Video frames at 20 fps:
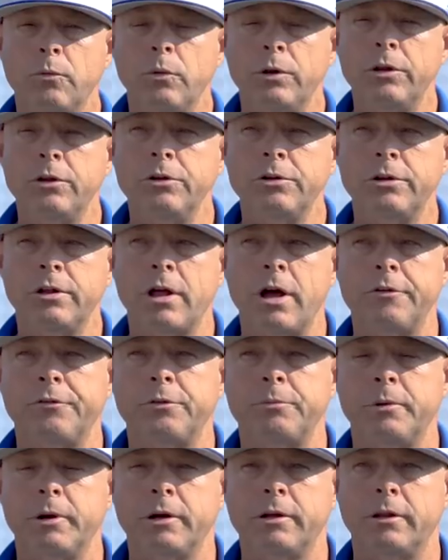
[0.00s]
we learned a lot
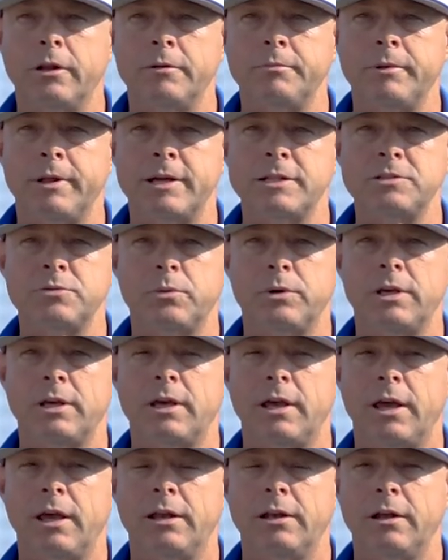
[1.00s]
from our club last
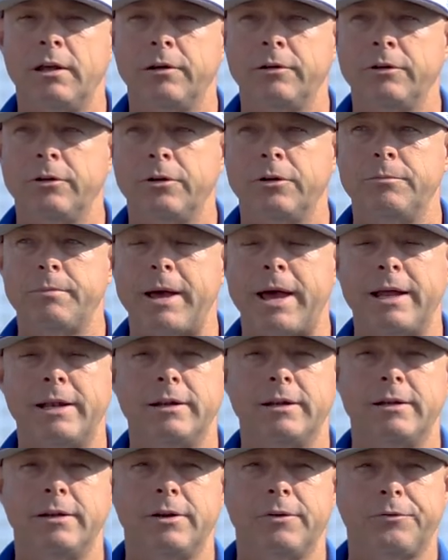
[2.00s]
weekend, good, bad,
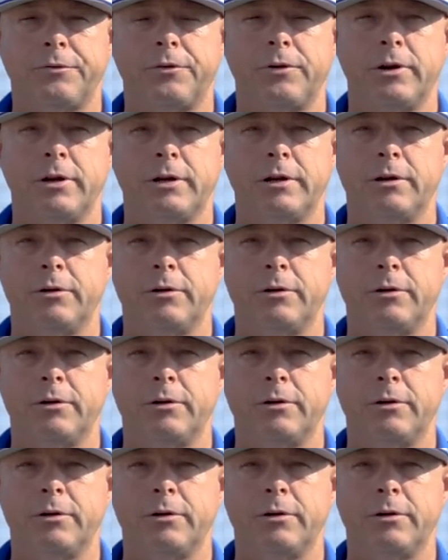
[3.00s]
and indifferent.